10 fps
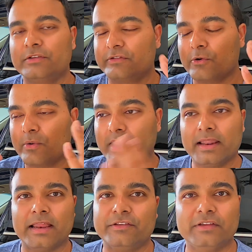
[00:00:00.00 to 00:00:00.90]
Just go
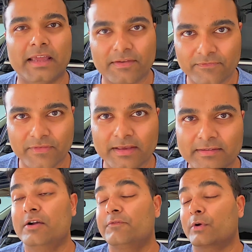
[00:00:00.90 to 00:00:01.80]
ahead and get it
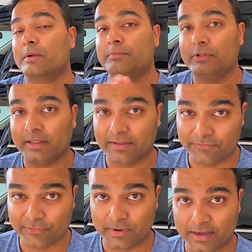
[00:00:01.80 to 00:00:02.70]
fixed for completely
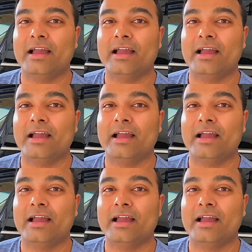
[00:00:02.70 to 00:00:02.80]
free.